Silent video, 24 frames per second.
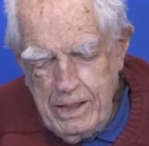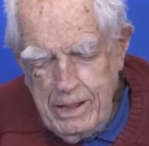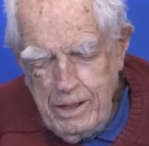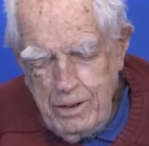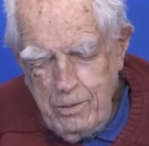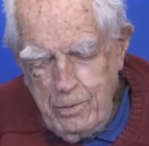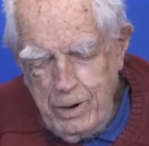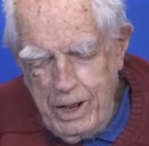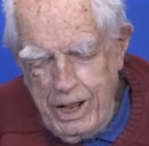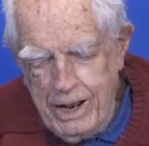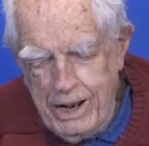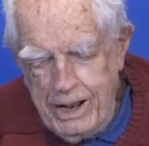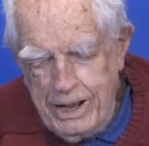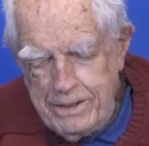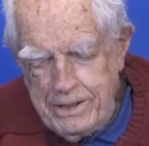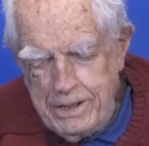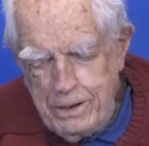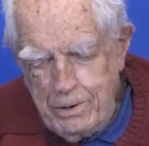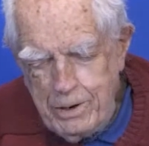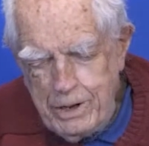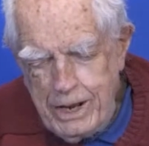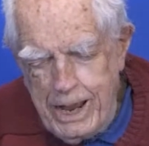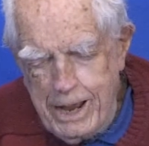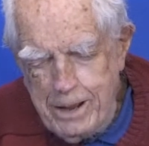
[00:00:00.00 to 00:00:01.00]
Well, I think
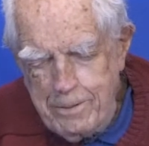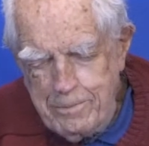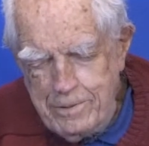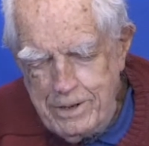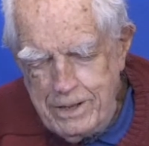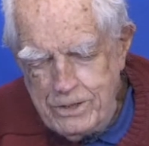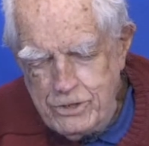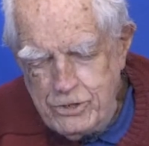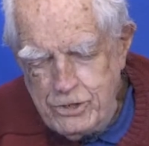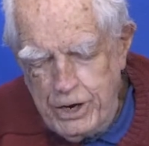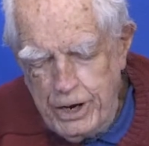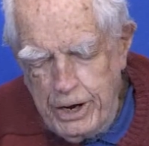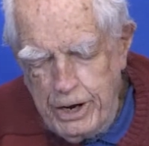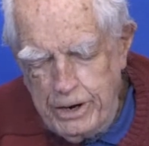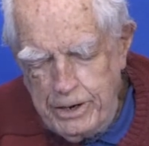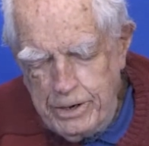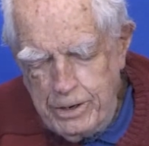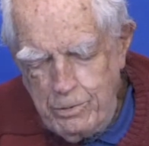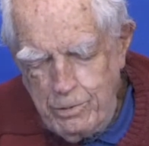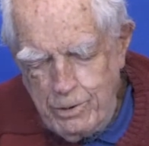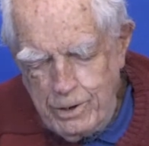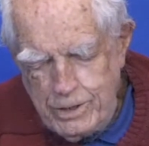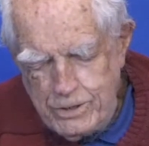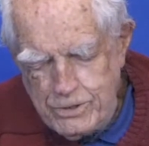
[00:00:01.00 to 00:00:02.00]
what happened this year in
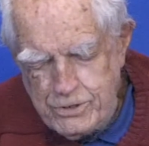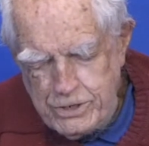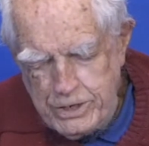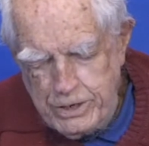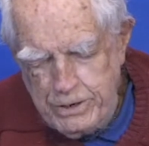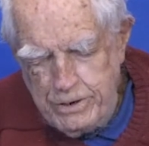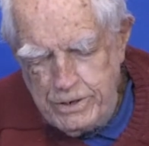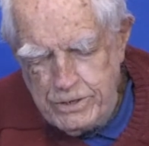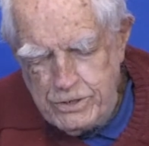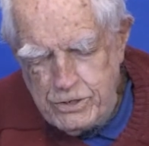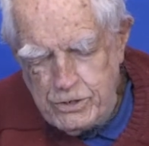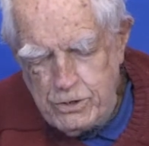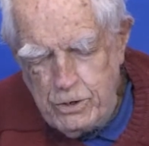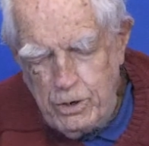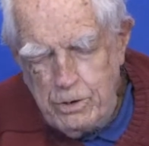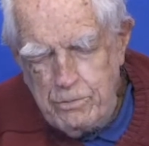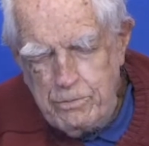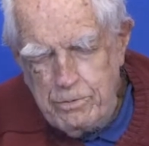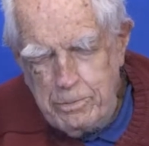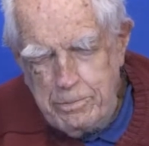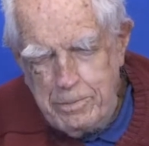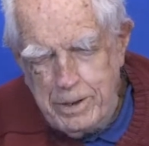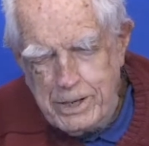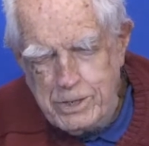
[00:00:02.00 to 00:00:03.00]
the World Series is good
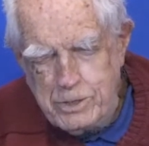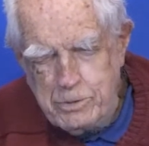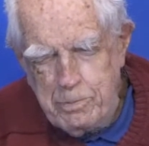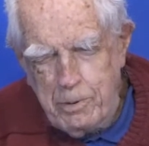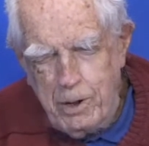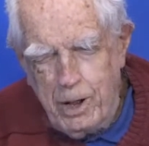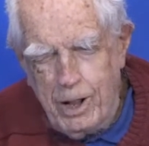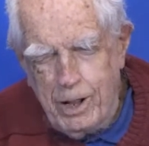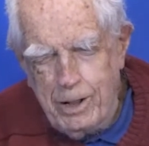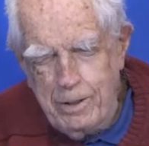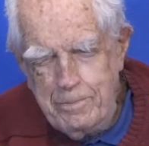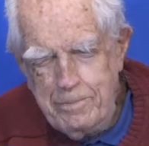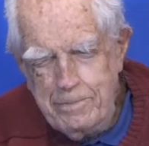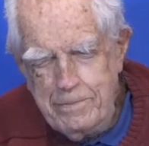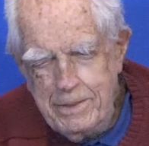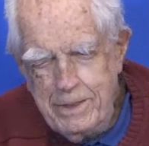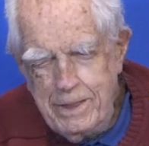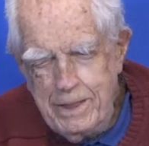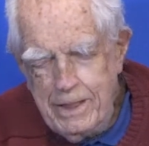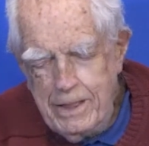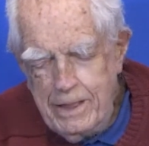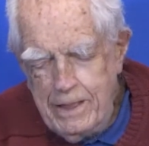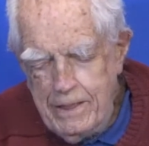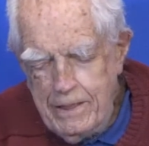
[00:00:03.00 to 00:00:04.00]
for baseball.
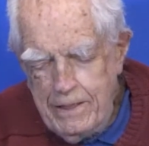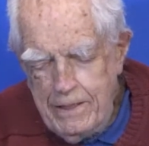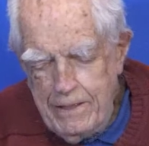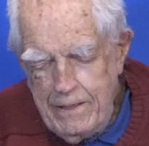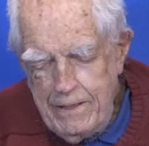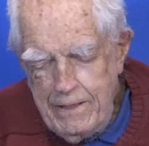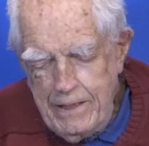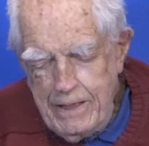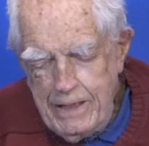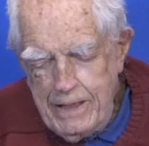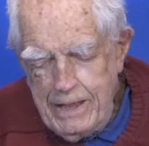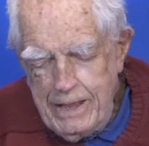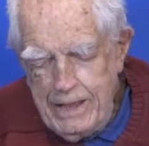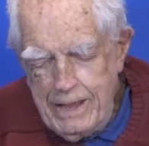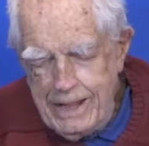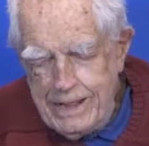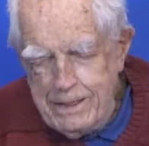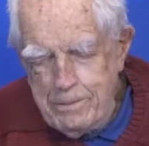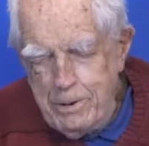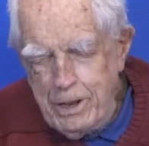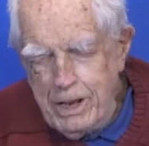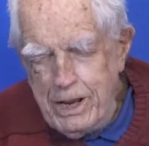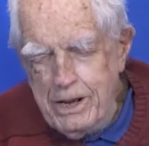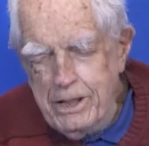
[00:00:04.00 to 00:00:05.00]
At the
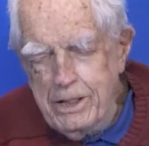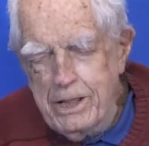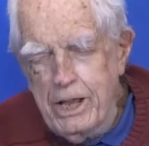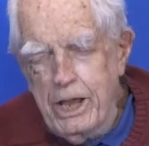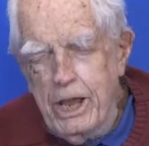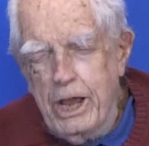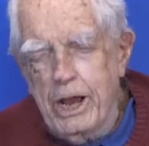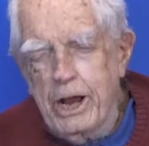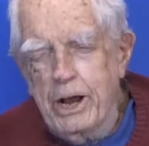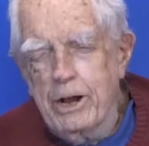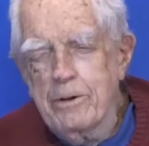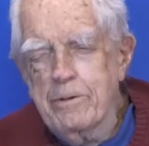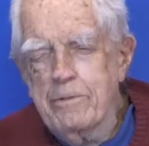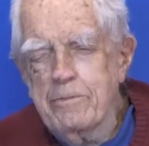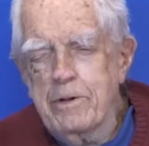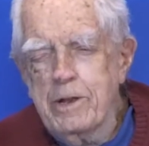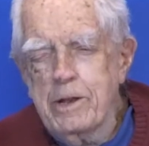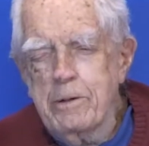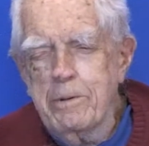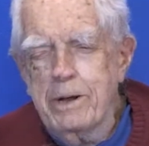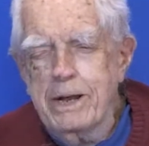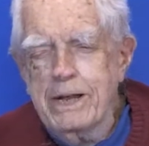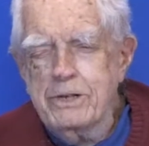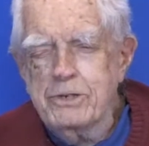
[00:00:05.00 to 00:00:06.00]
beginning of the year, if
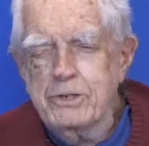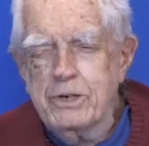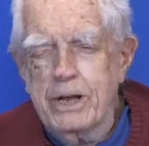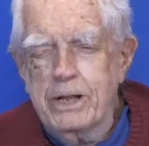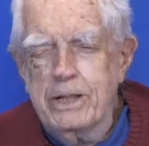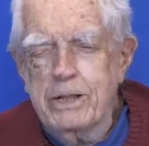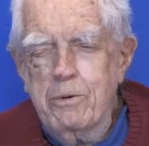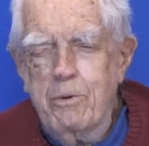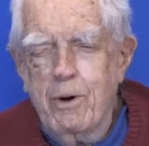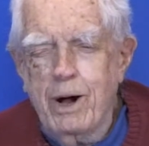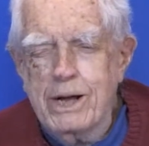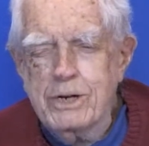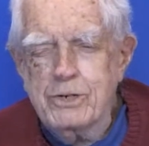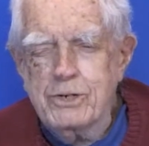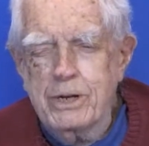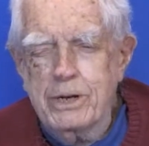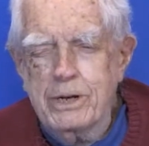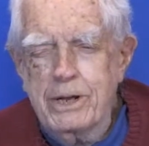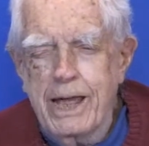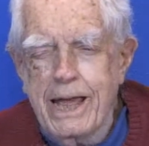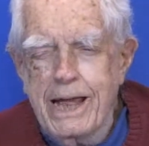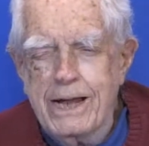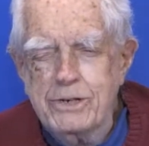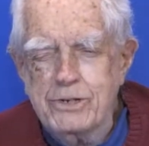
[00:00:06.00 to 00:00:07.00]
anybody had said the Washington
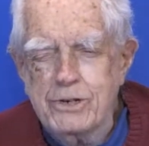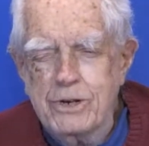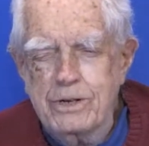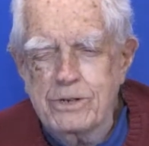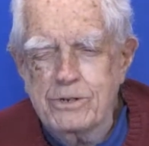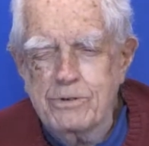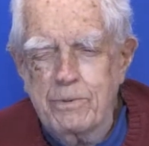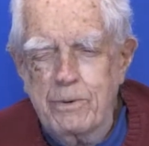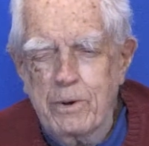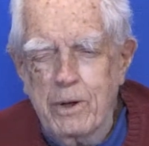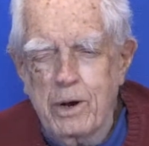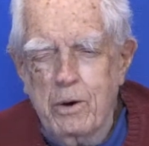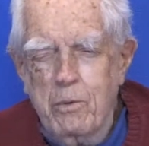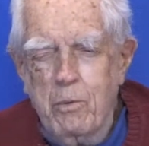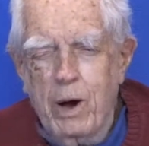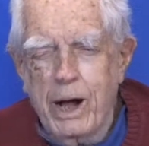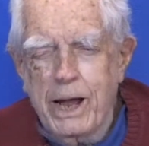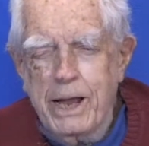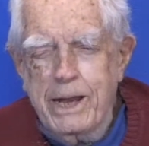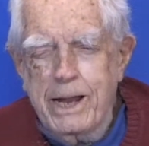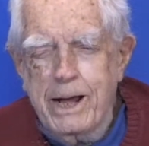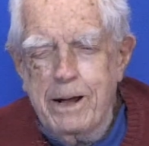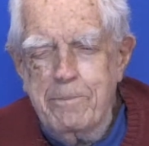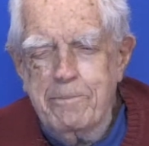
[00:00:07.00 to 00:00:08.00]
Nationals were going to
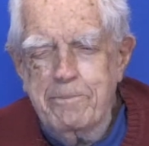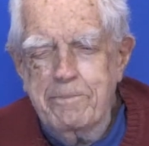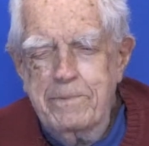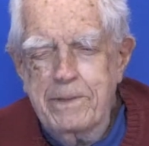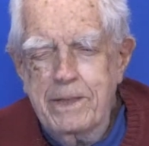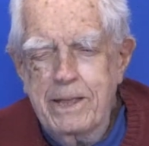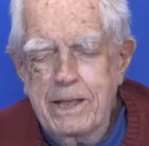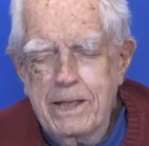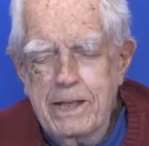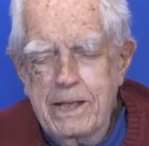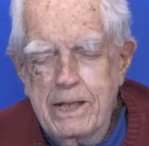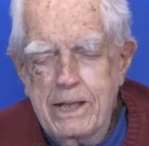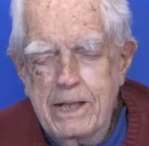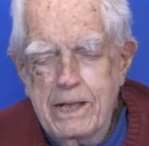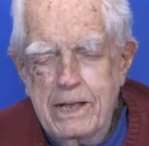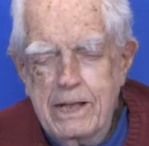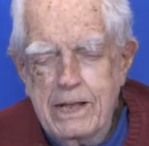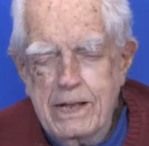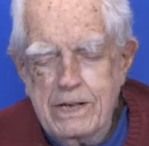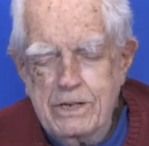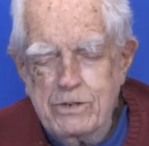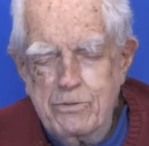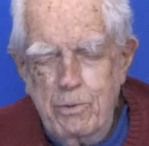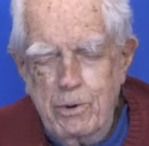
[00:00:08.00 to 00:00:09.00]
wind up
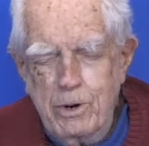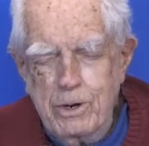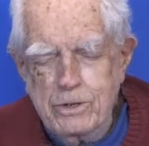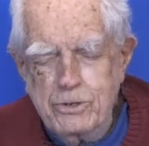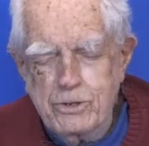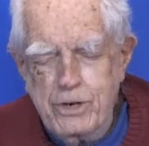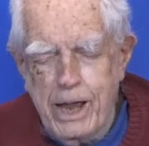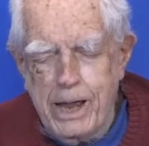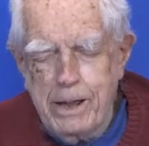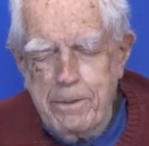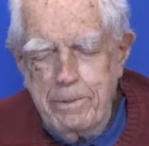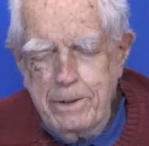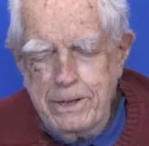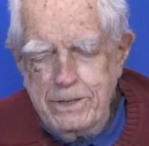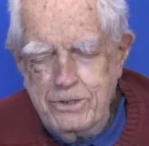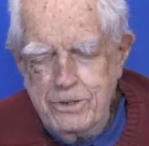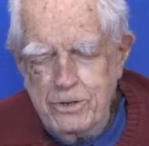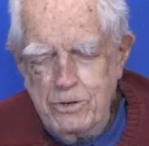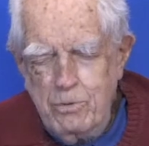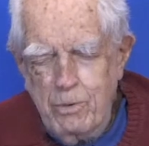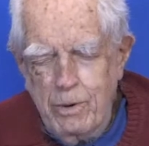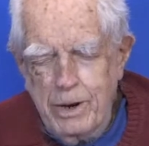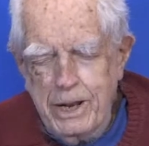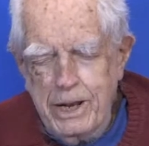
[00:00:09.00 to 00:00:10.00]
as world champions in
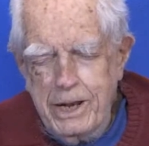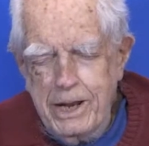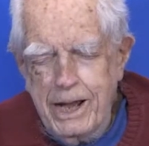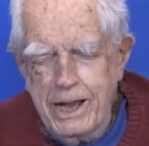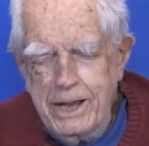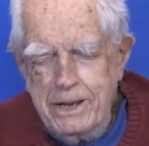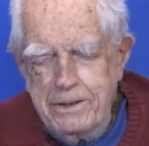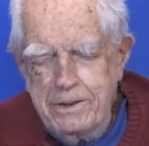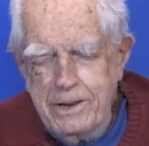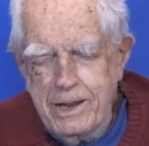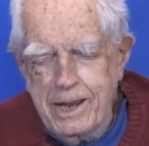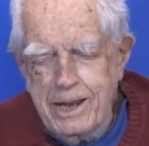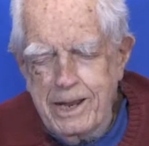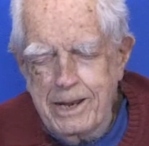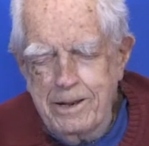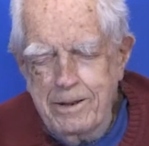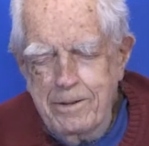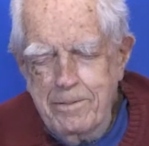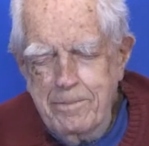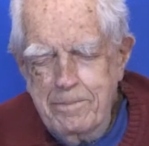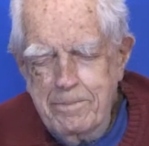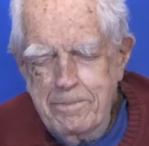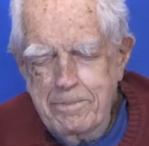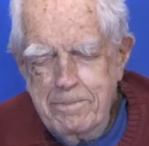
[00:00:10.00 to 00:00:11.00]
2019,
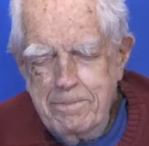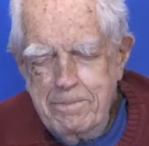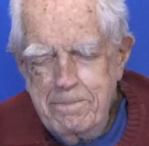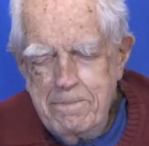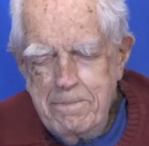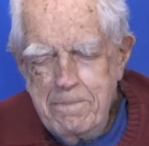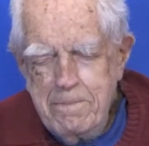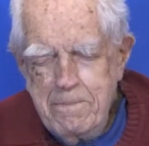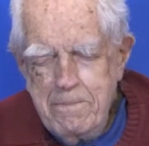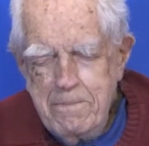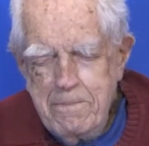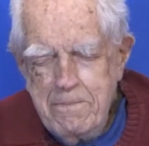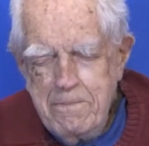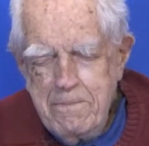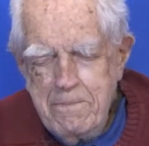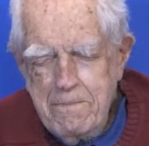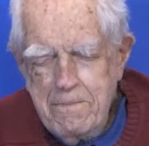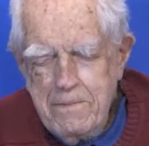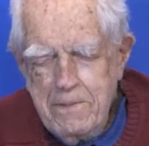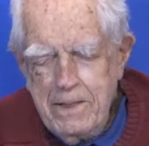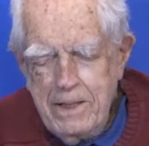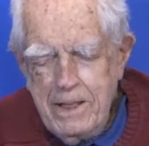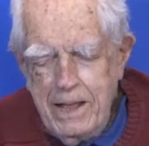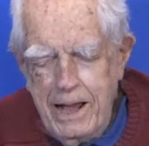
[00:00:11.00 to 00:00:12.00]

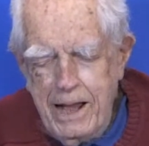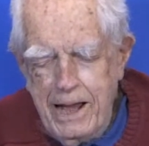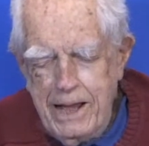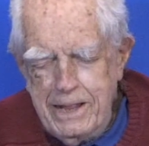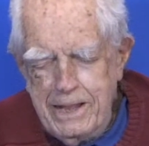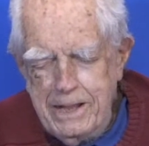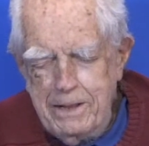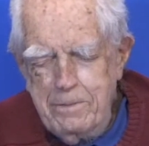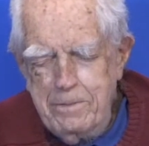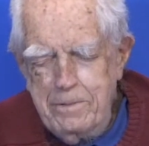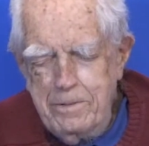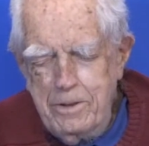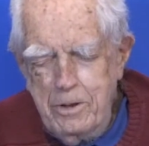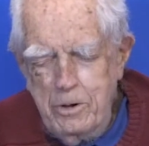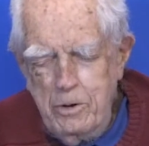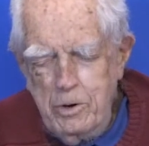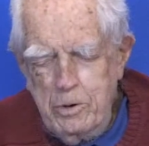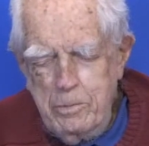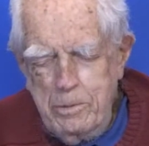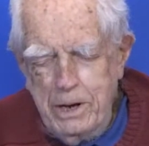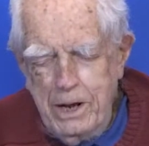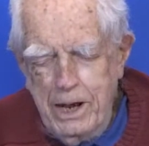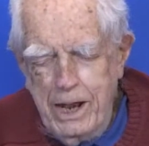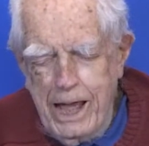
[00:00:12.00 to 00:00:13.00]
I think you would
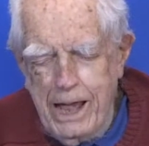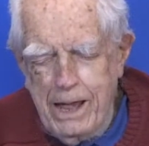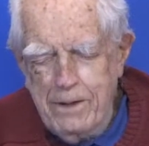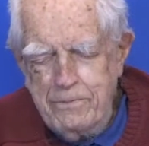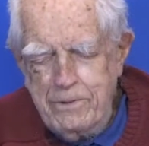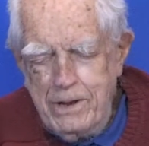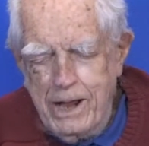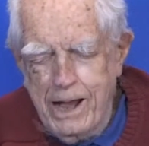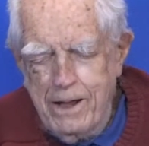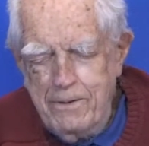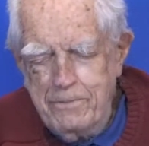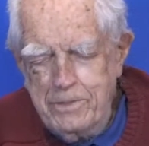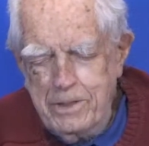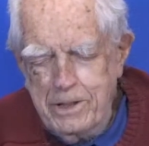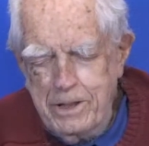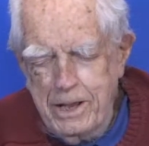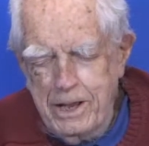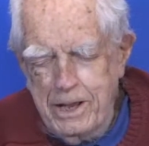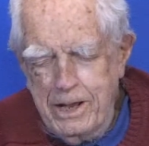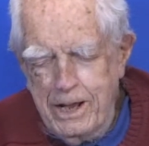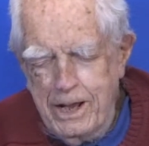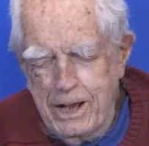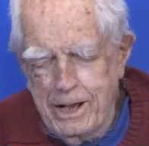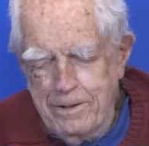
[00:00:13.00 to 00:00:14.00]
have been laughed off
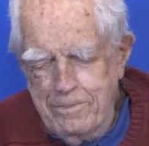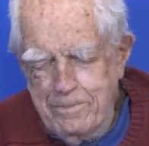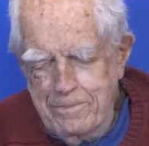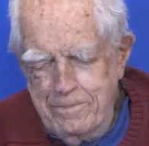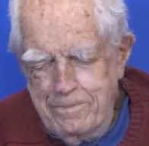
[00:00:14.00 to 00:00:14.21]
the uh,